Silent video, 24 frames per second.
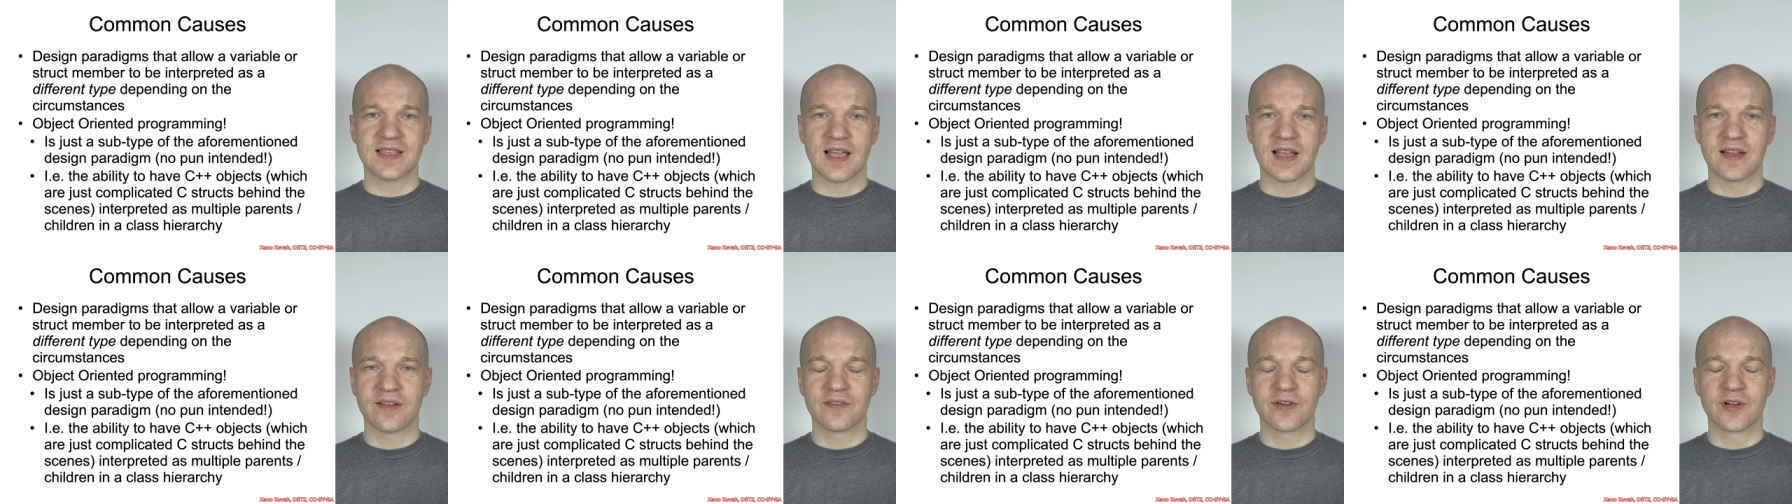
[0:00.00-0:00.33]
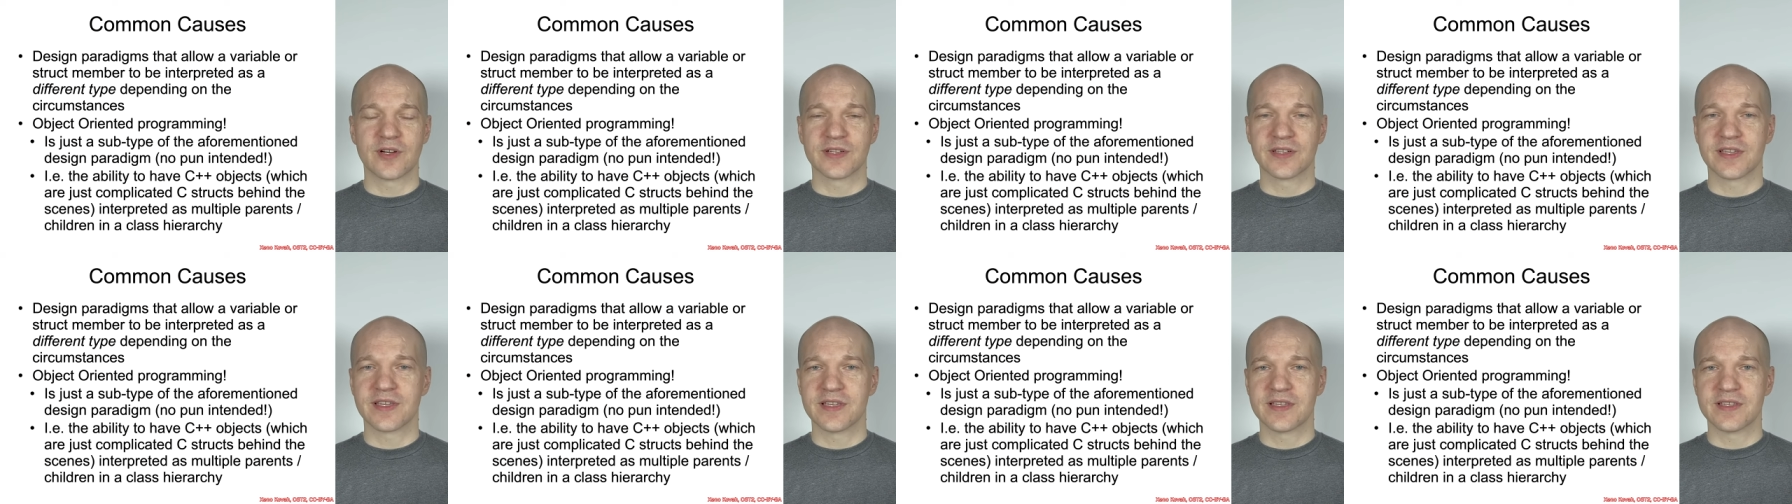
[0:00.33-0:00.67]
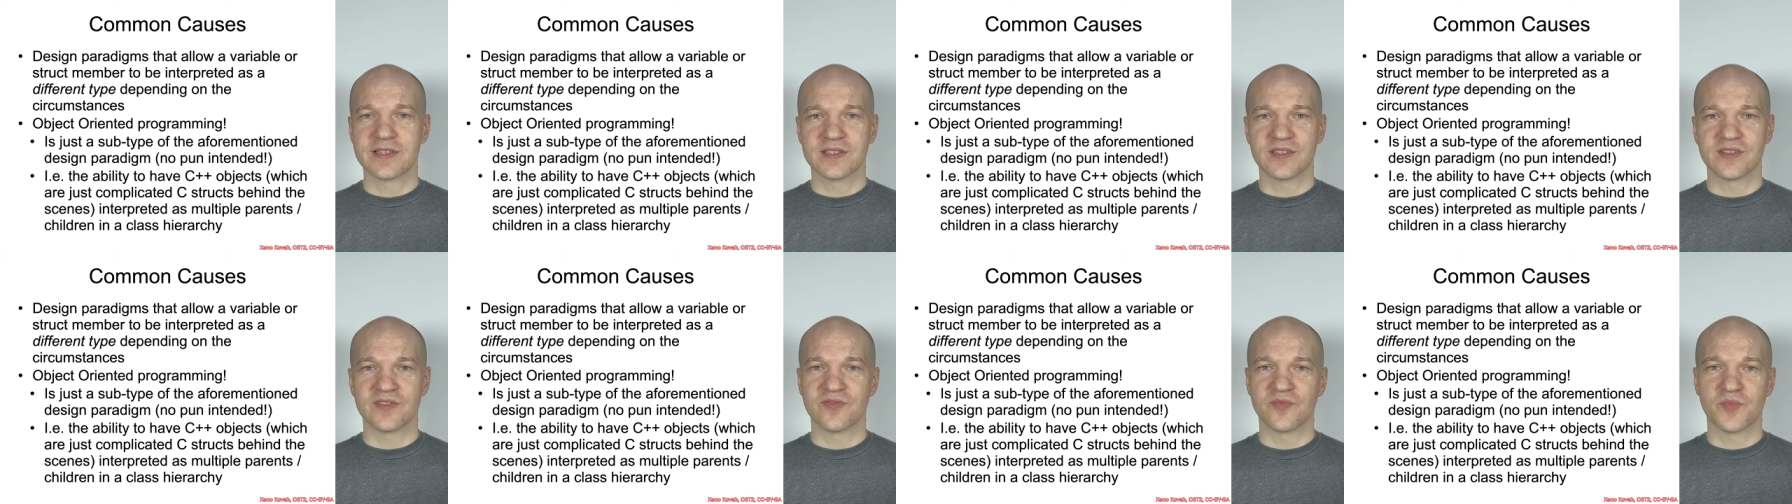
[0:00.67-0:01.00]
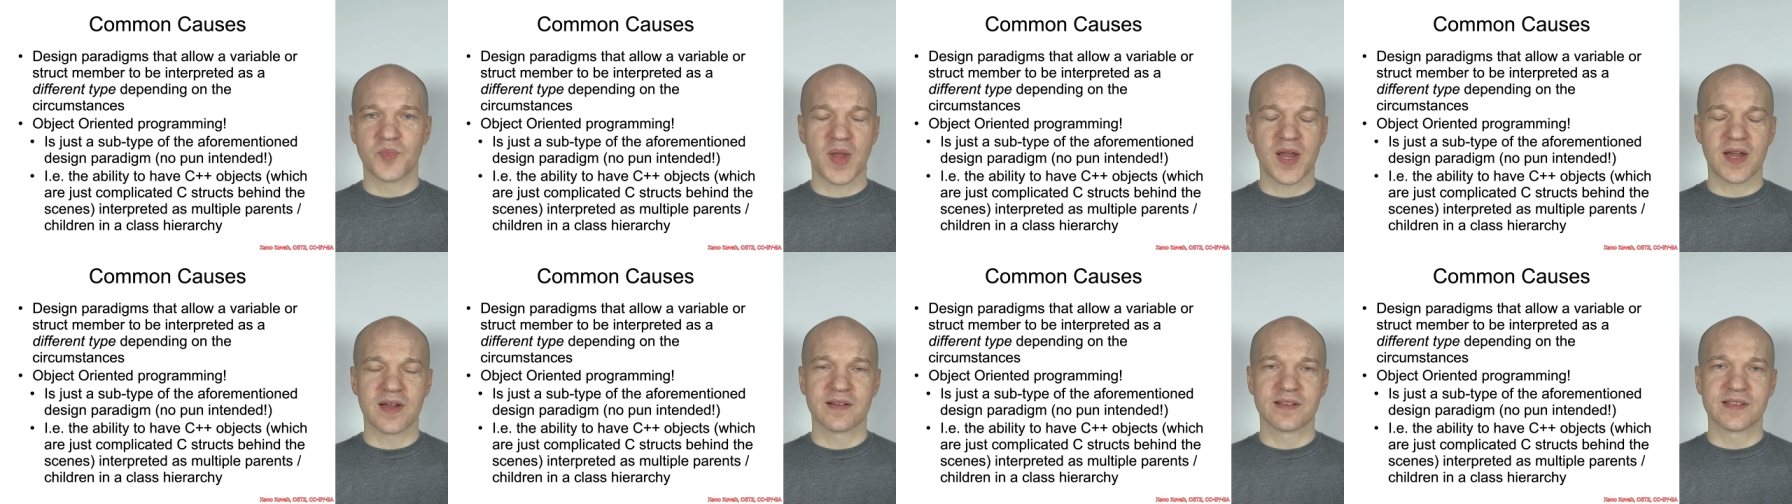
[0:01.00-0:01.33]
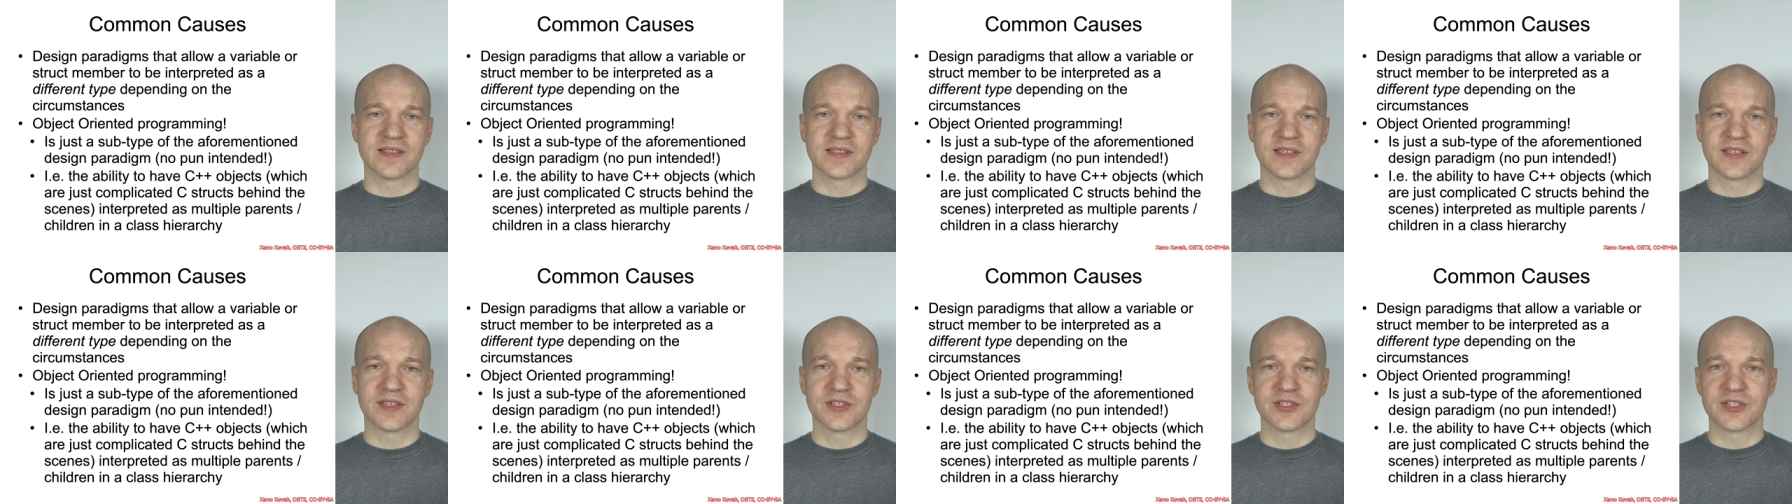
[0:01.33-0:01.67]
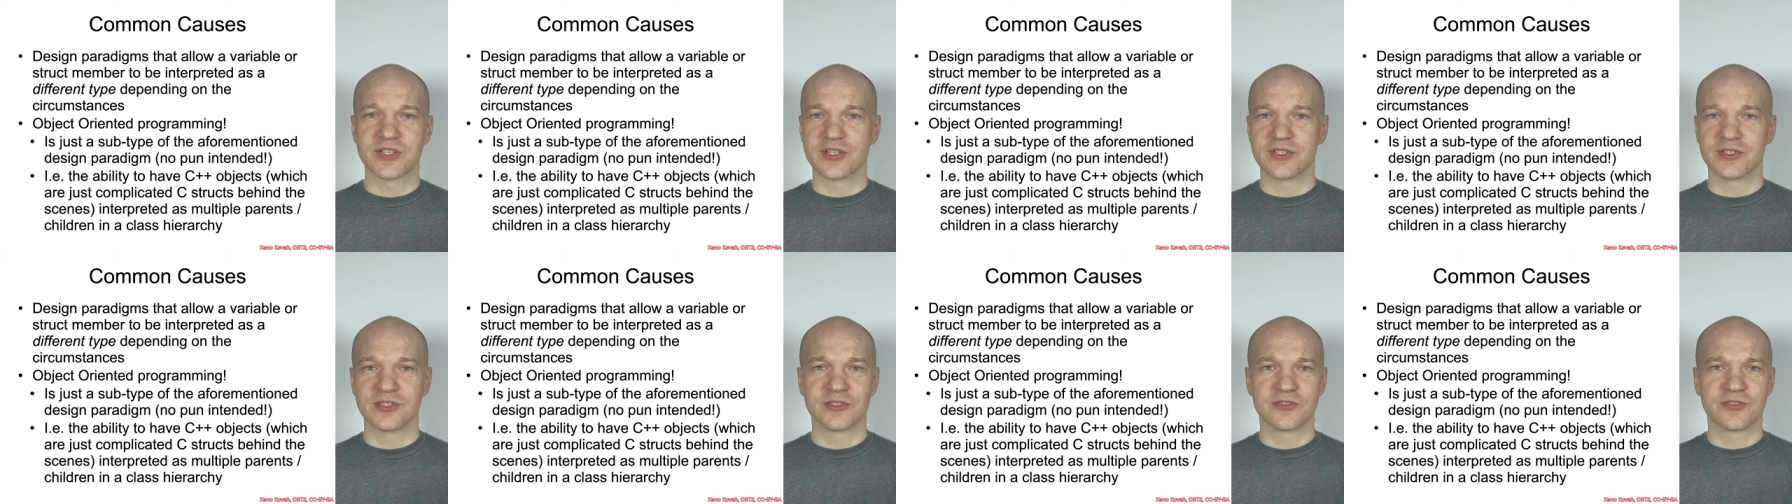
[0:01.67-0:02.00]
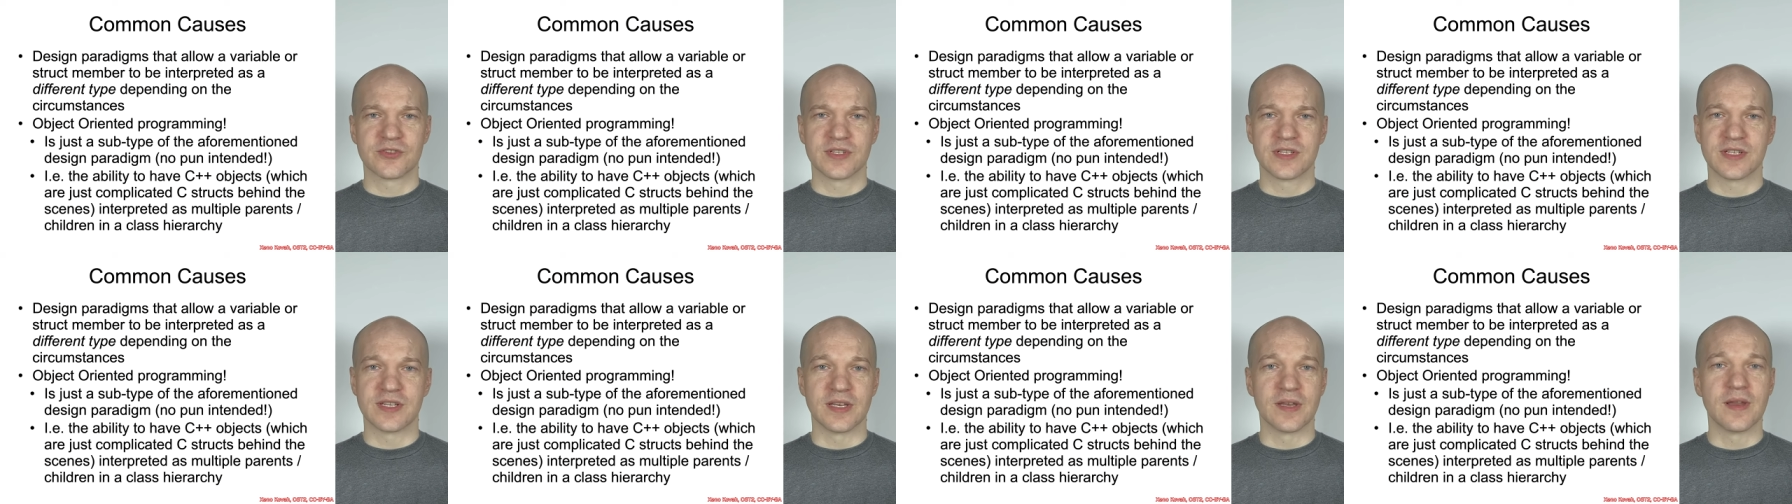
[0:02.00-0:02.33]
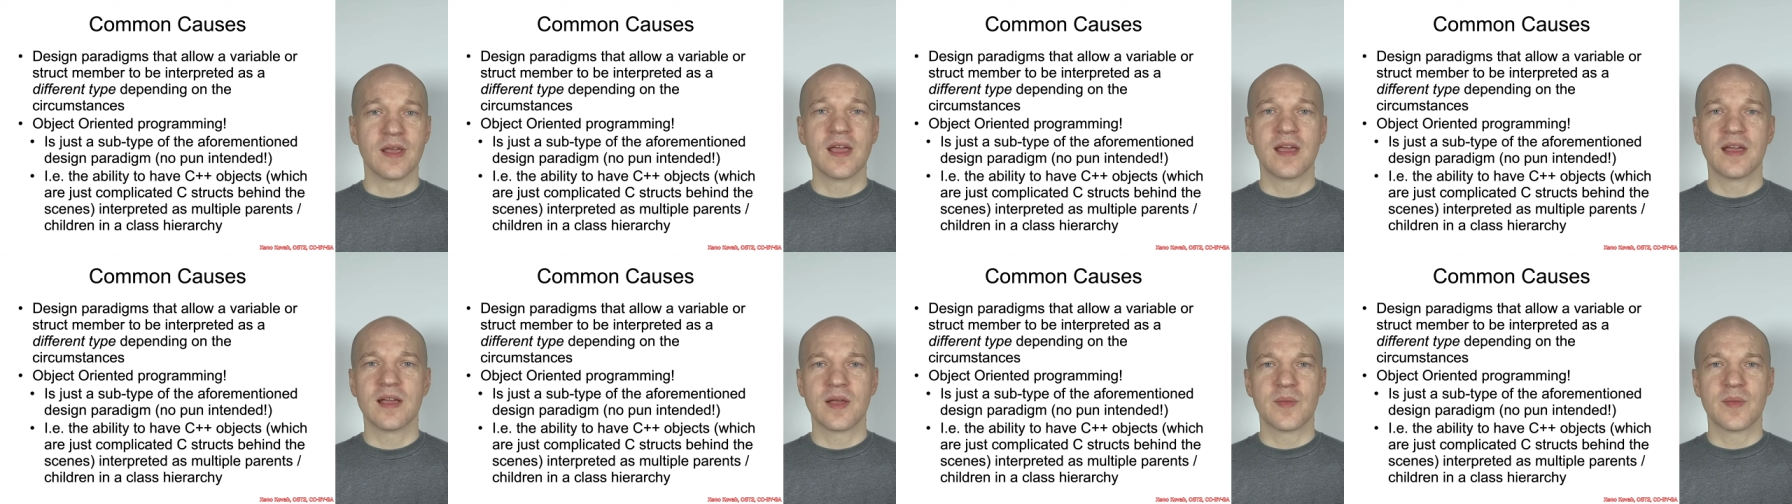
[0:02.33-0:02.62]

hierarchies of parents and children and